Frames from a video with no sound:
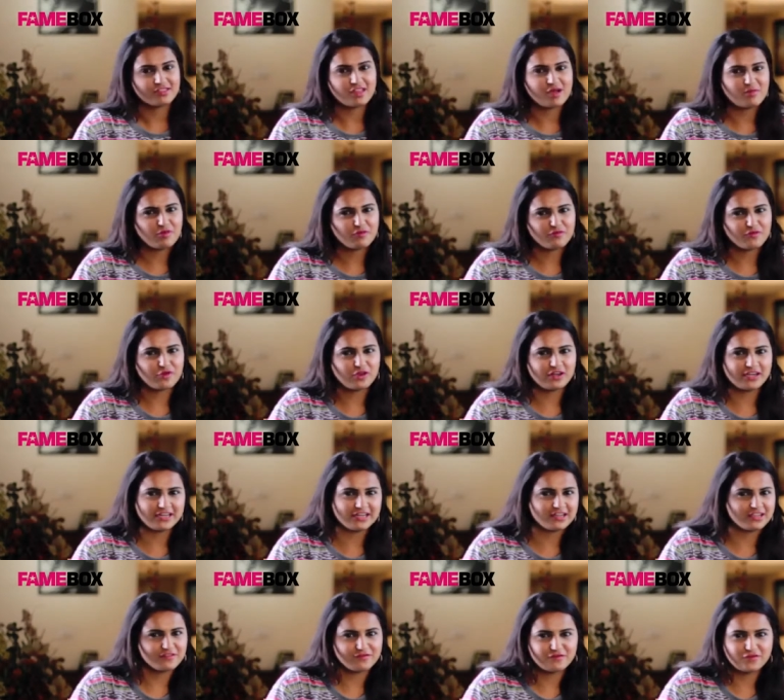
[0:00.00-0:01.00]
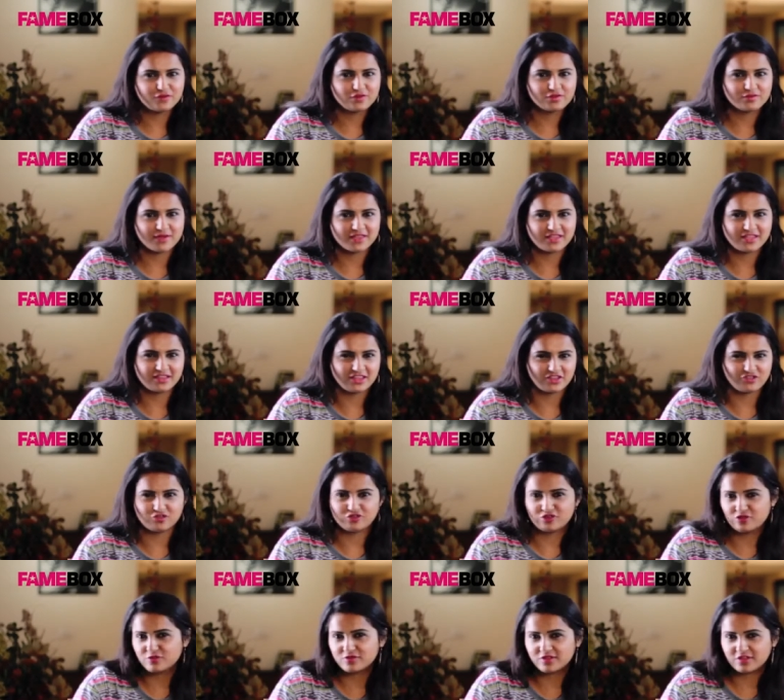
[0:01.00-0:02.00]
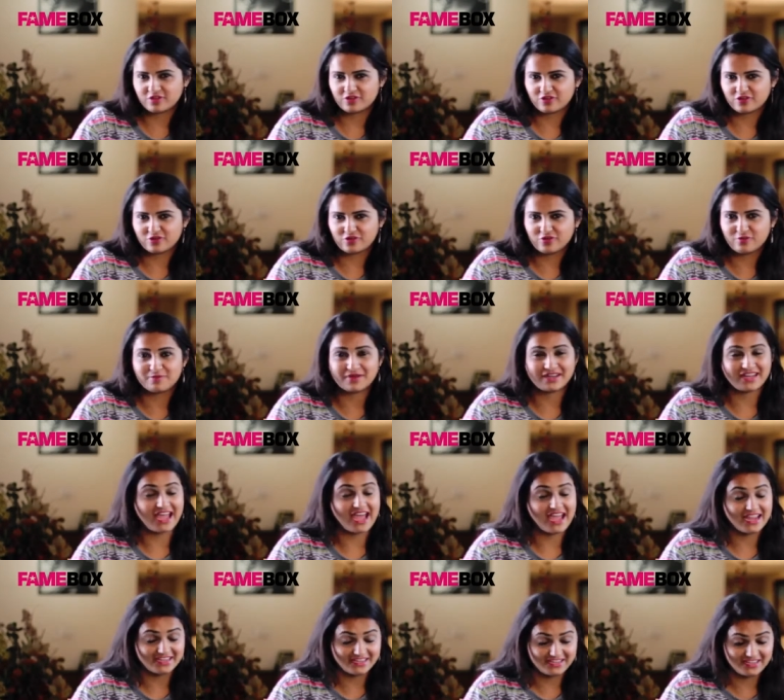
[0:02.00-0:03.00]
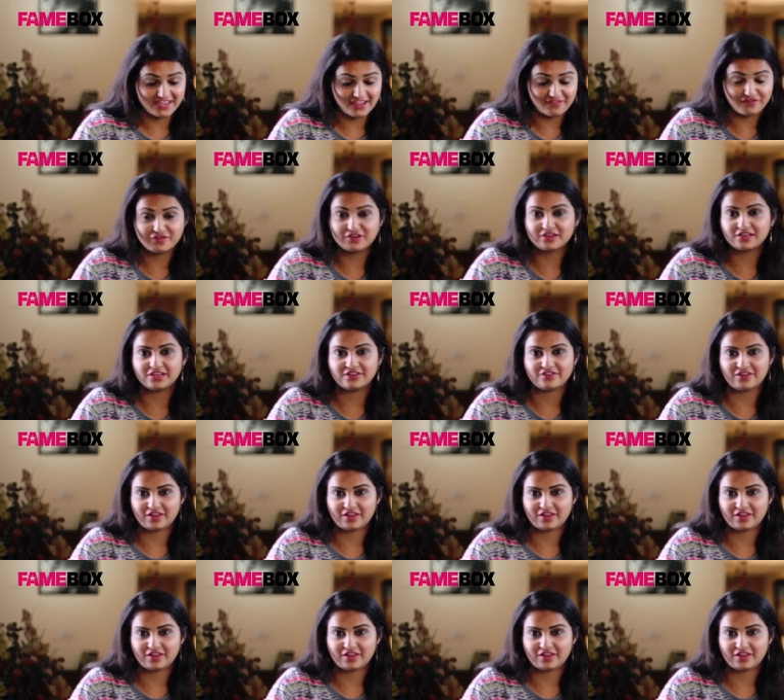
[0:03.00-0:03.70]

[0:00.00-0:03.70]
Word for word: Some of you are a little confused whether they should use it or no, but I definitely